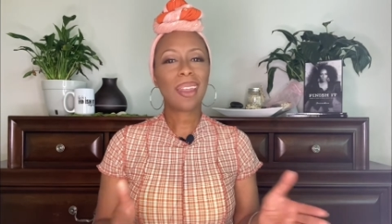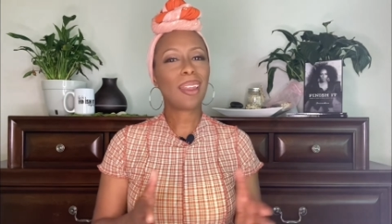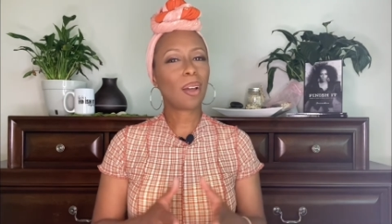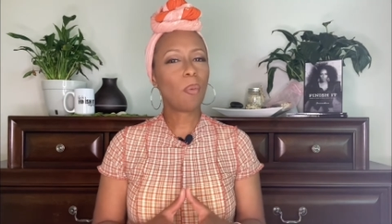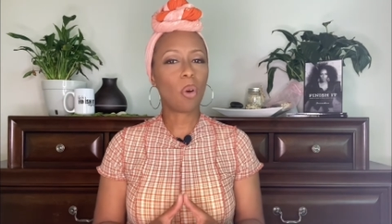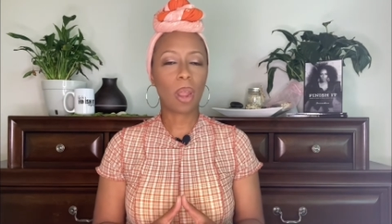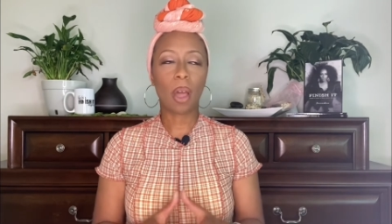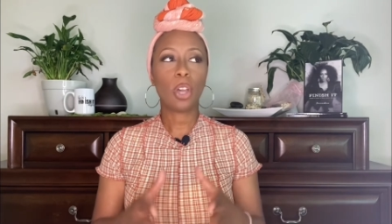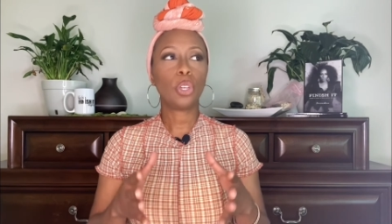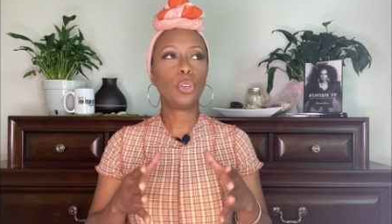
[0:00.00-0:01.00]
Now, come on now.
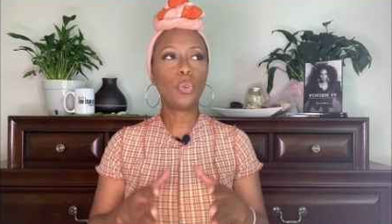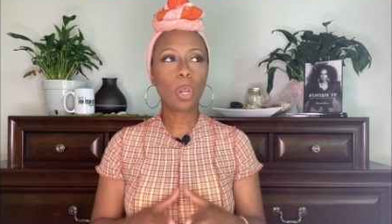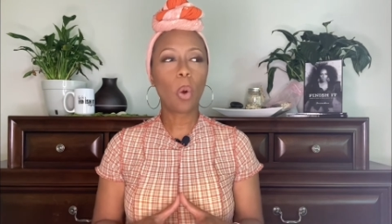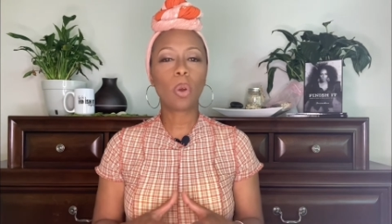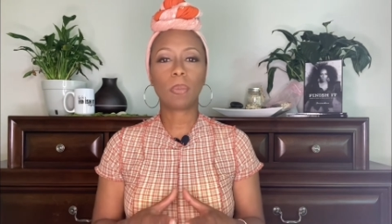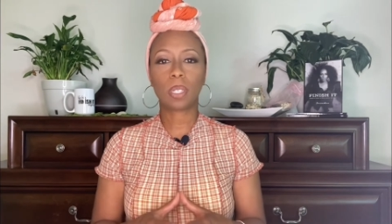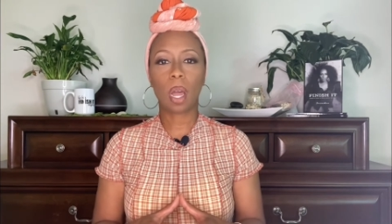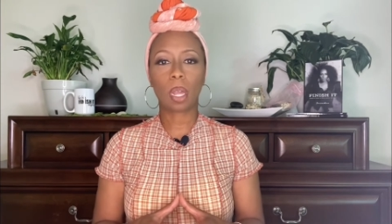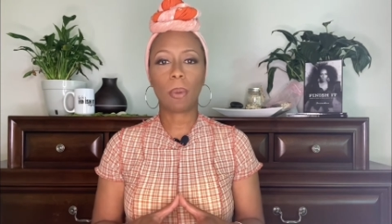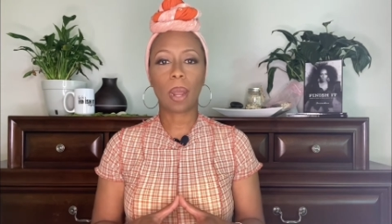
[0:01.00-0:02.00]
You know what I'm
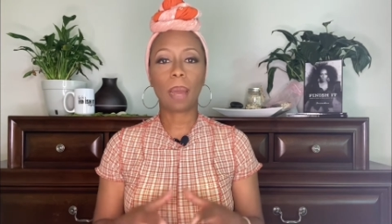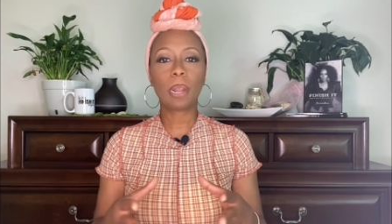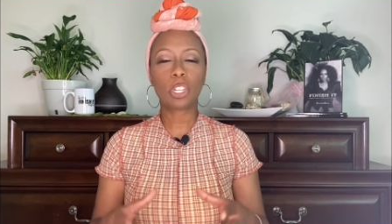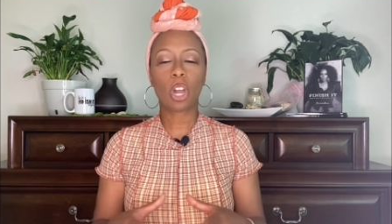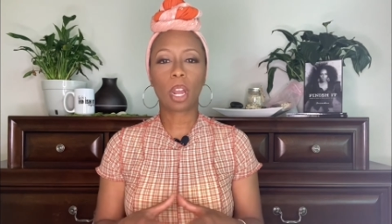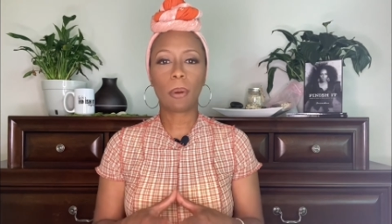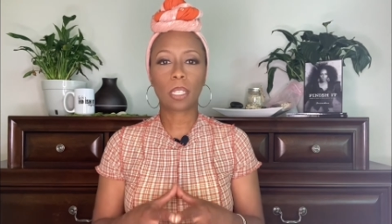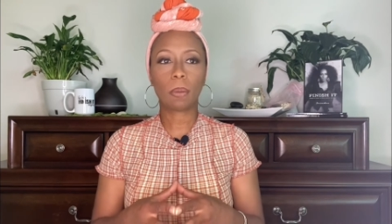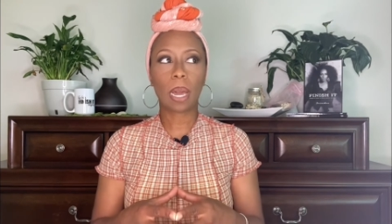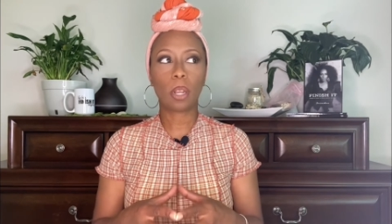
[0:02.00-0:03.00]
talking about. I'm not talking about
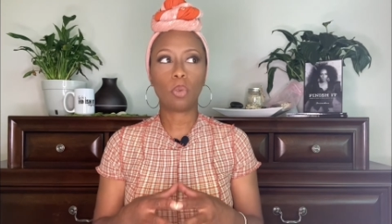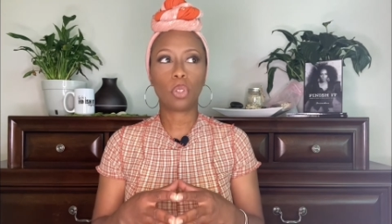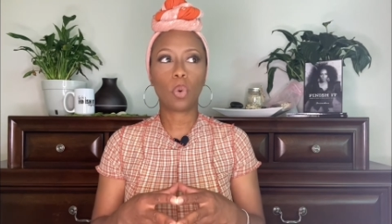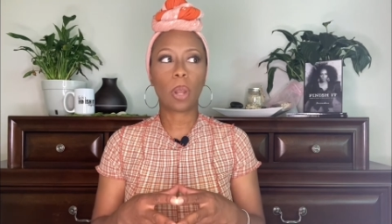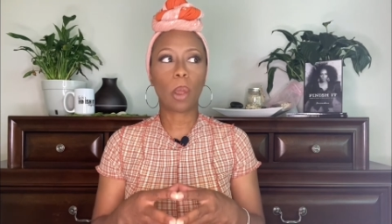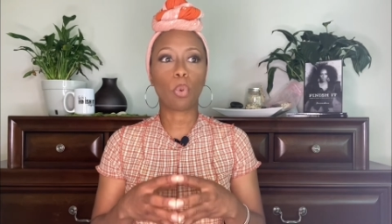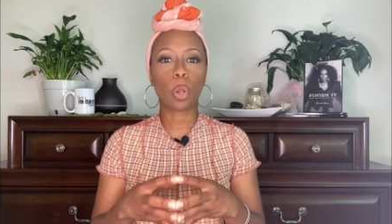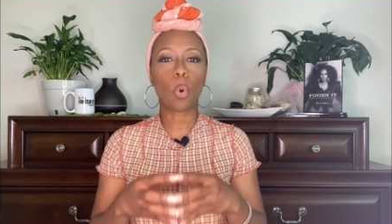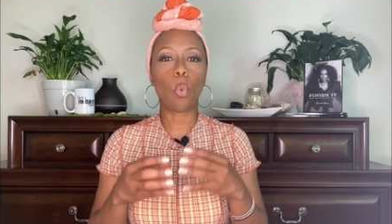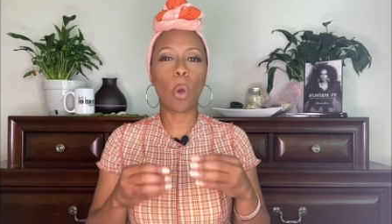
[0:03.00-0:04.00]
somebody who's doing a
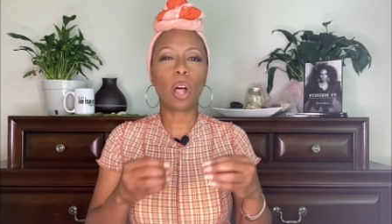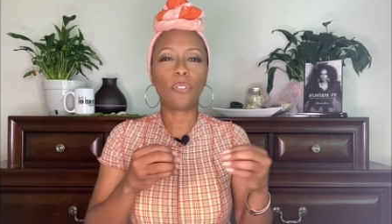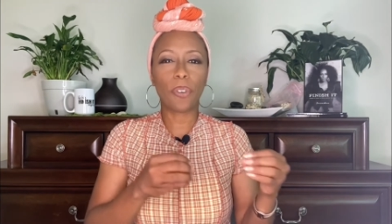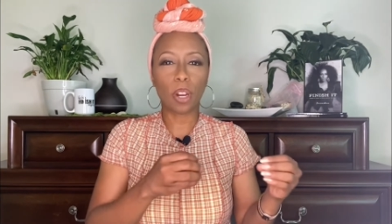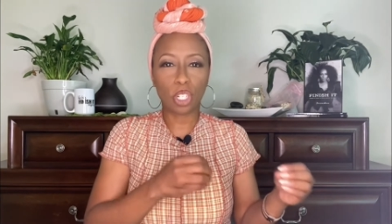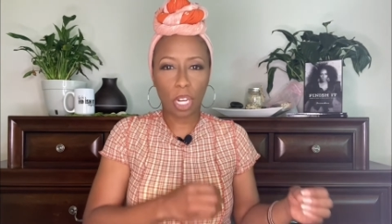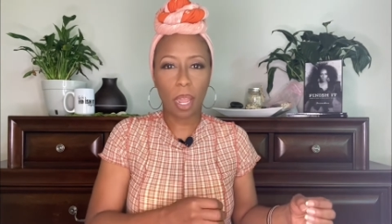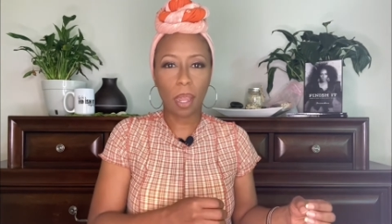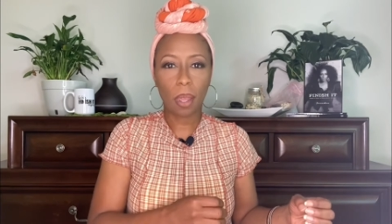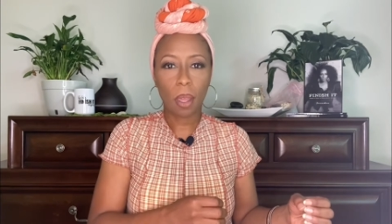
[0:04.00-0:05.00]
real welfare
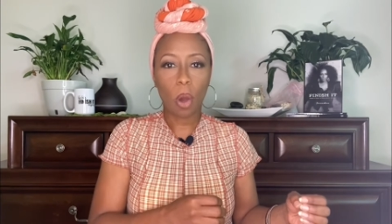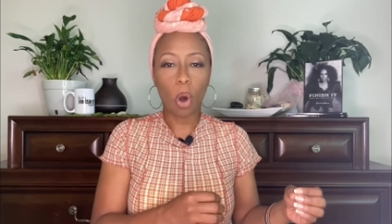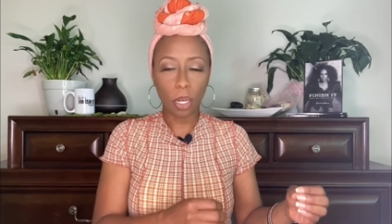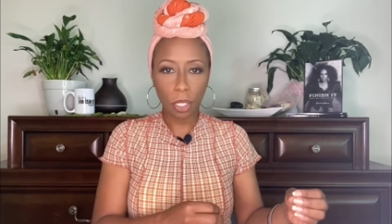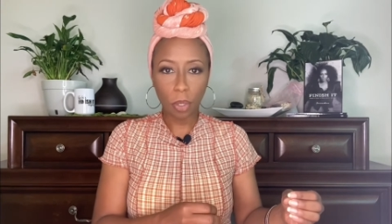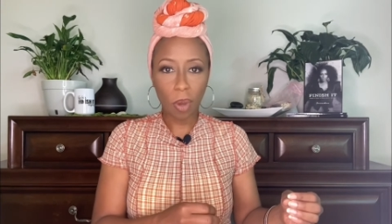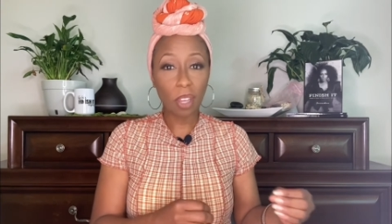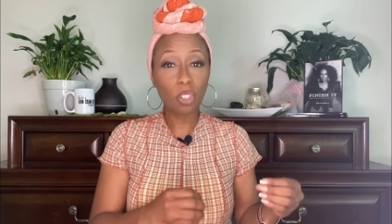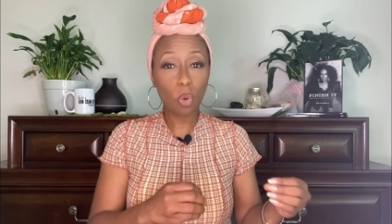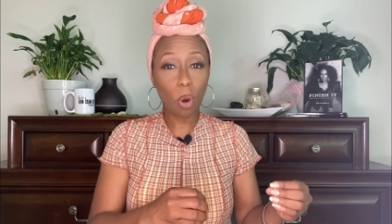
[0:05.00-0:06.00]
check on you. I
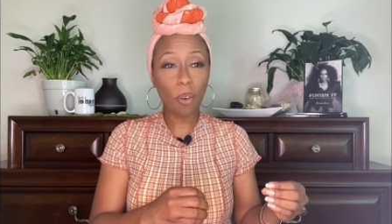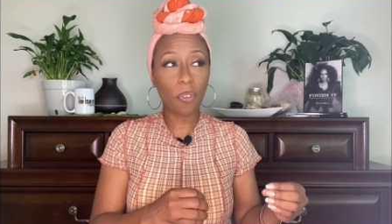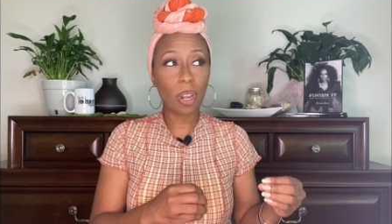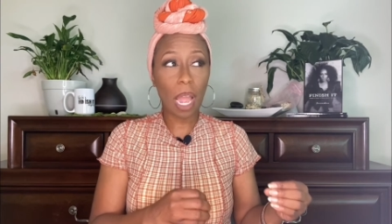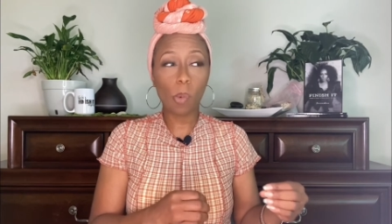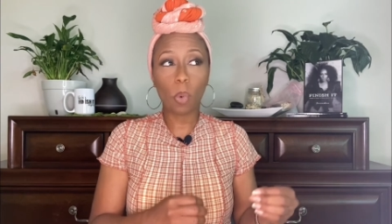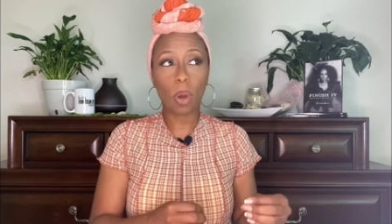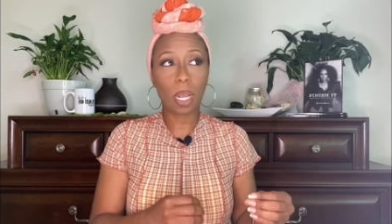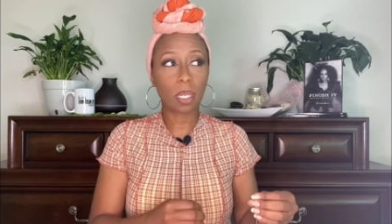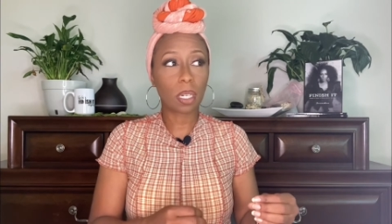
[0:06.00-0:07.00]
used to work for
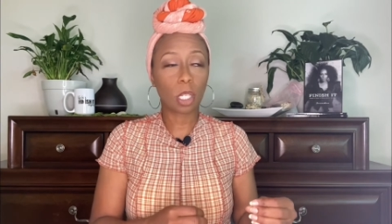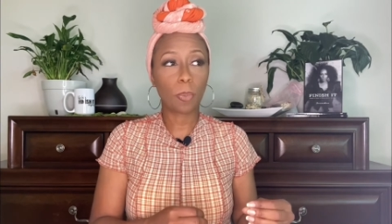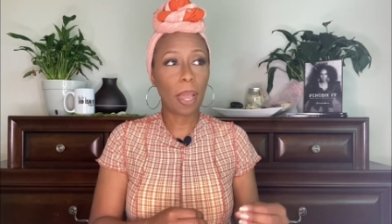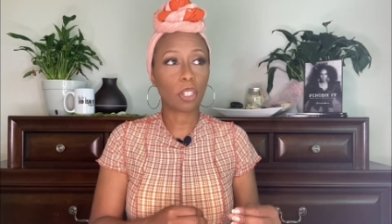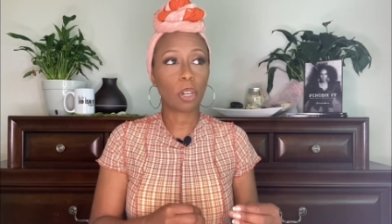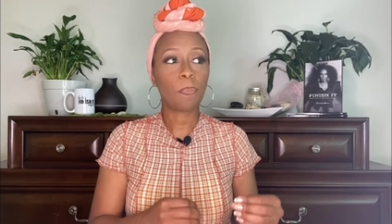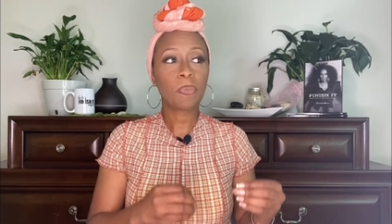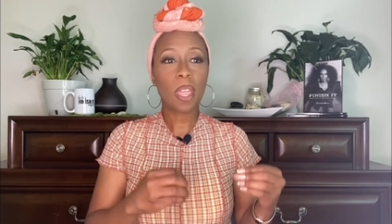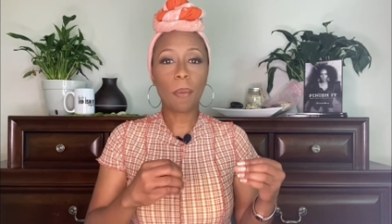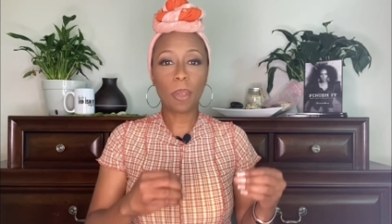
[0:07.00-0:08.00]
911 as a dispatcher,
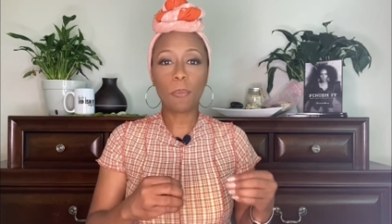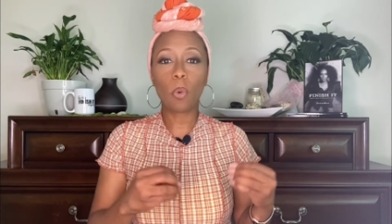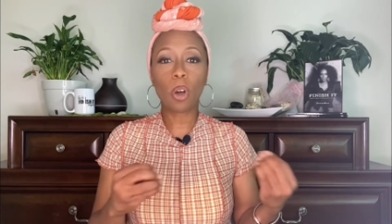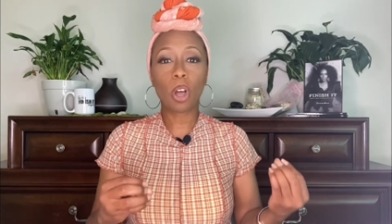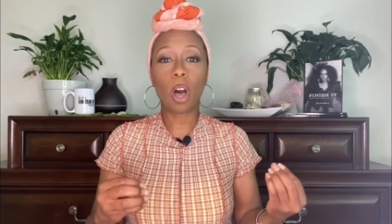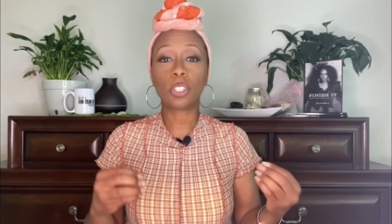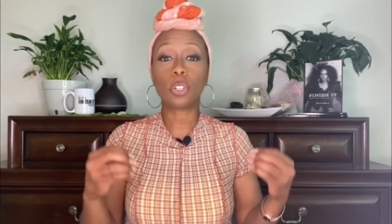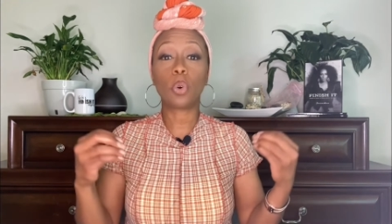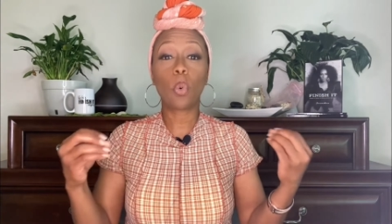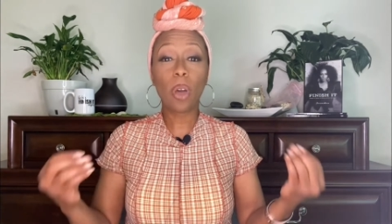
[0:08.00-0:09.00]
and people would call to
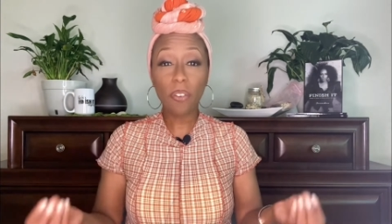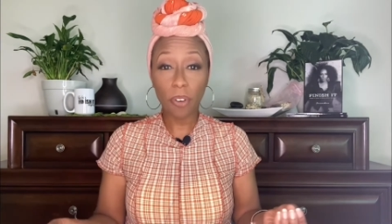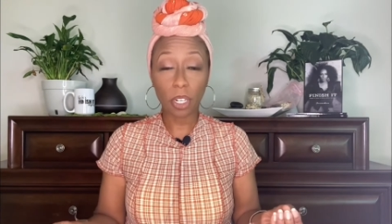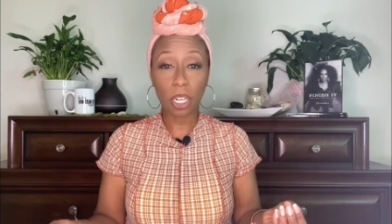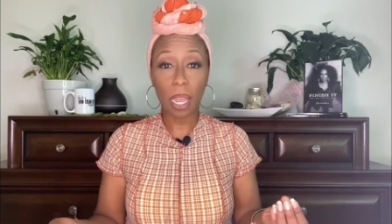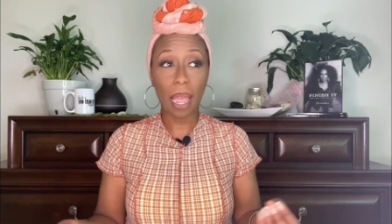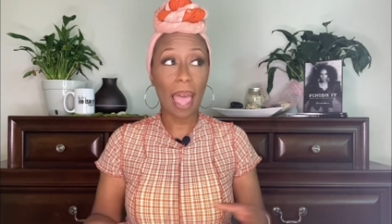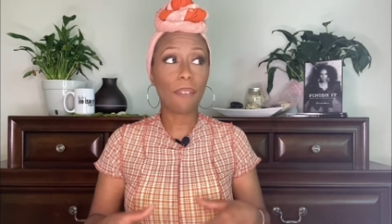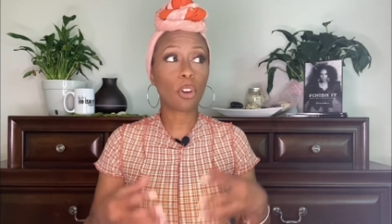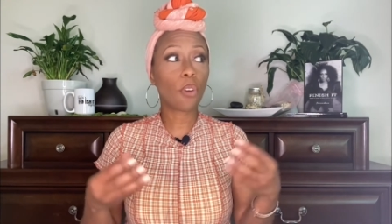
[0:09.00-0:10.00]
do a welfare check. I
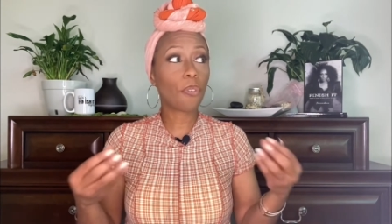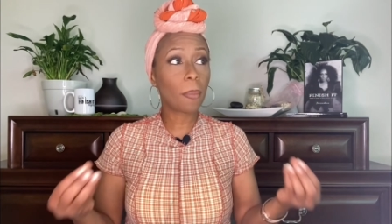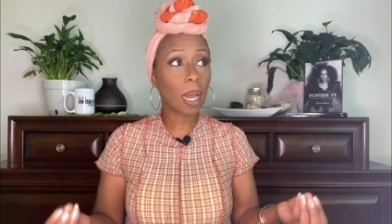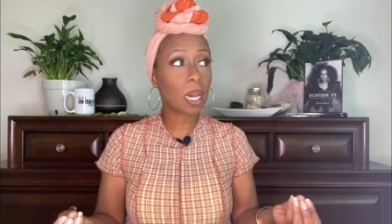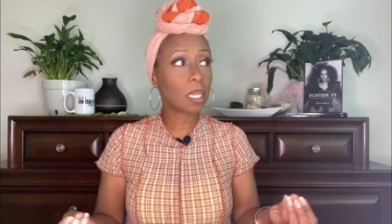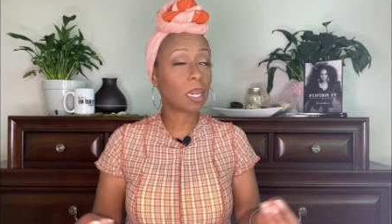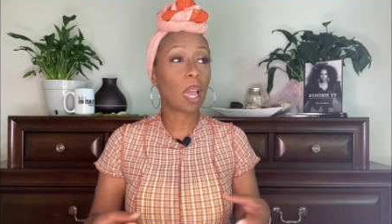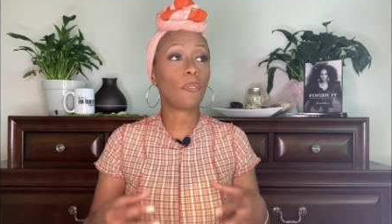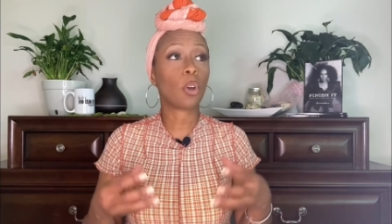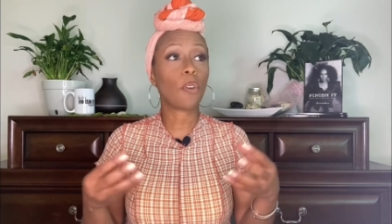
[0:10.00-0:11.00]
haven't heard from my cousin, I
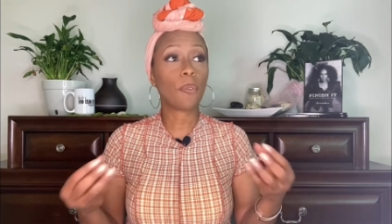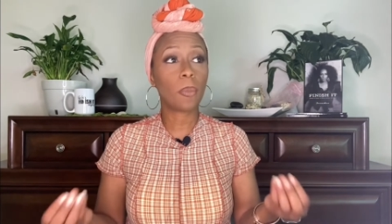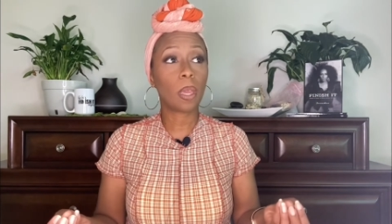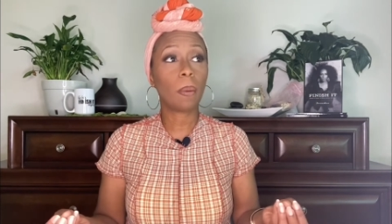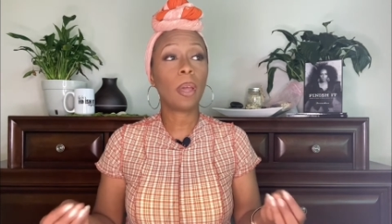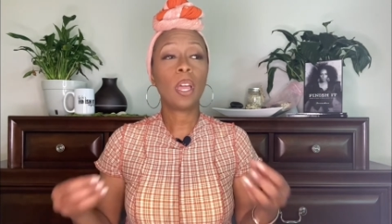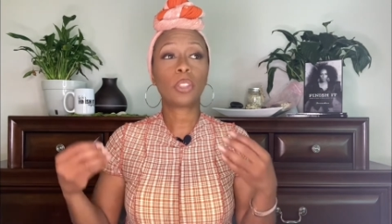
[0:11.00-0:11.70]
haven't heard from them.